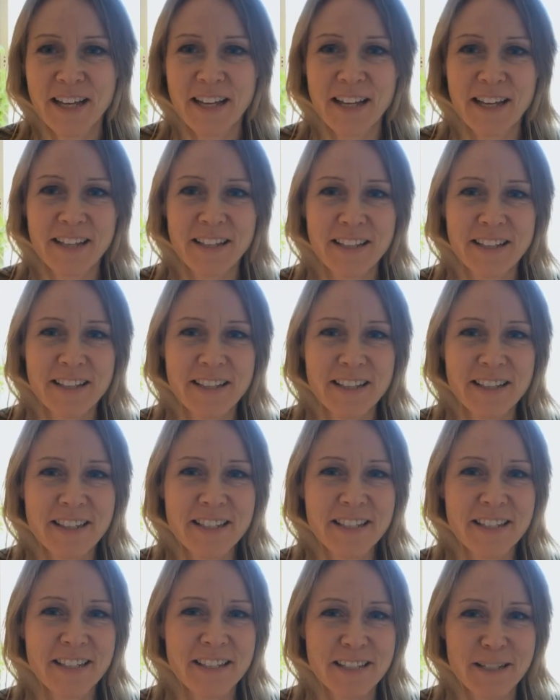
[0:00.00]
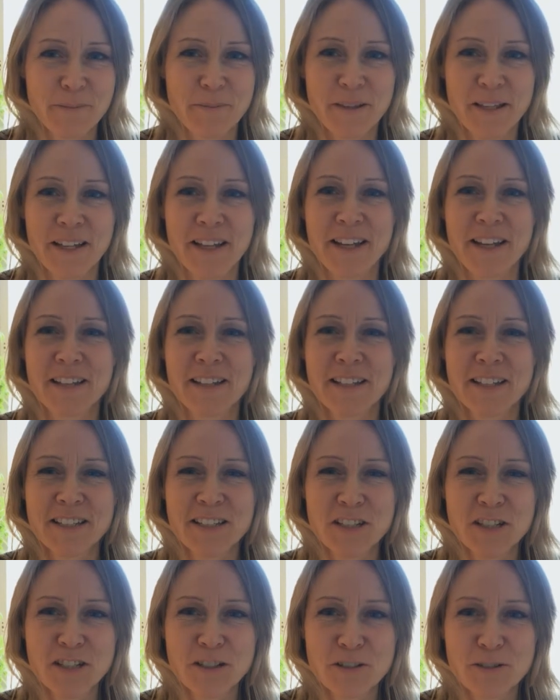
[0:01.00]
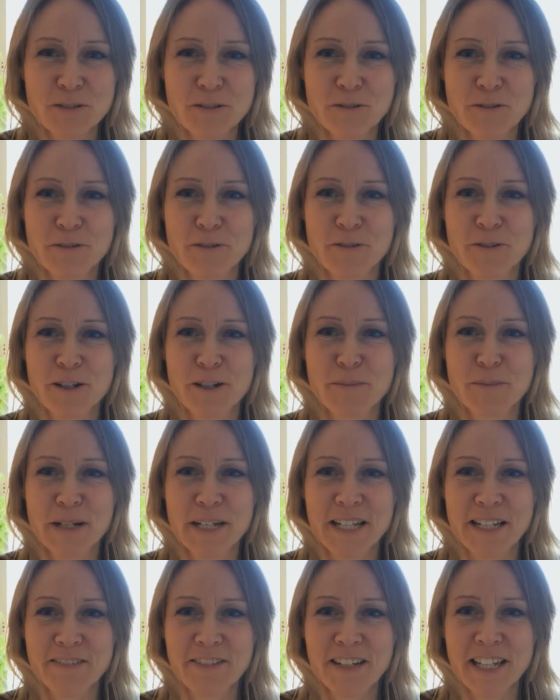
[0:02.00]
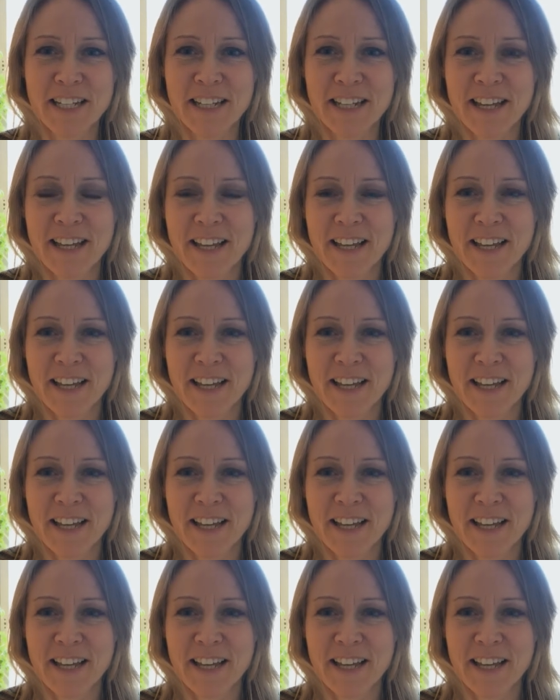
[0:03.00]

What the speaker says: And this is something I strongly believe in,